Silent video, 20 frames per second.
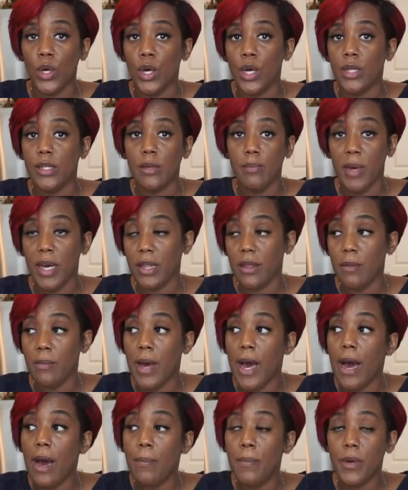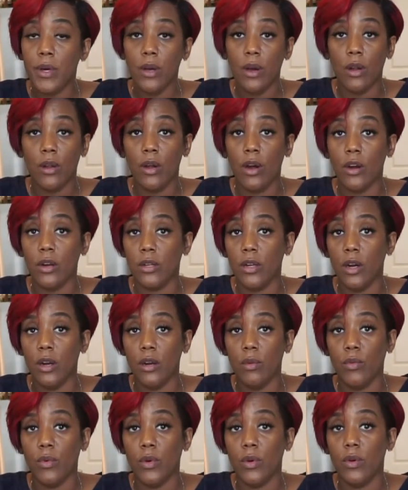to make them happy
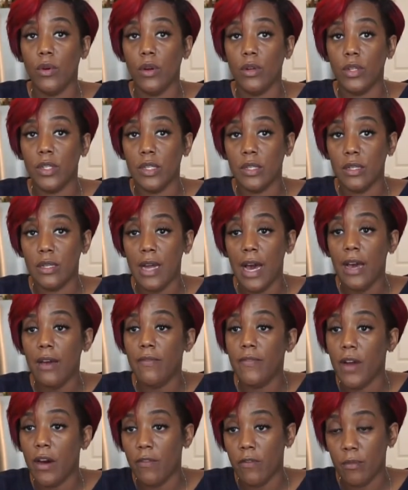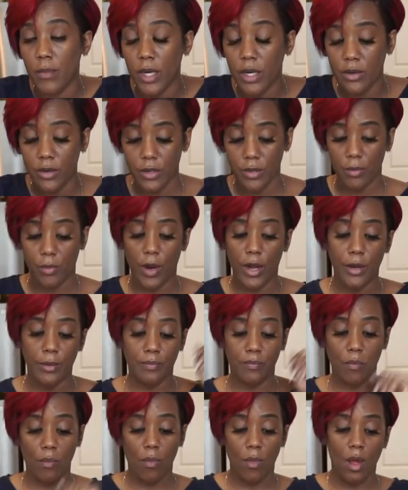are sniped off from under them,
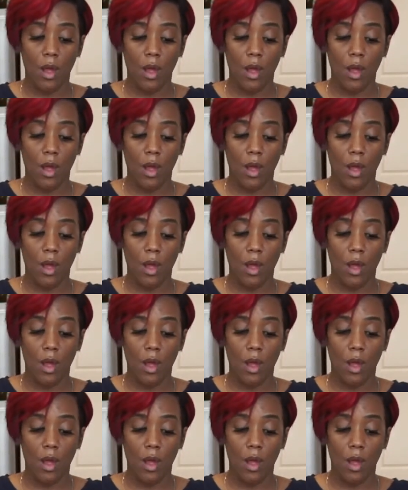right?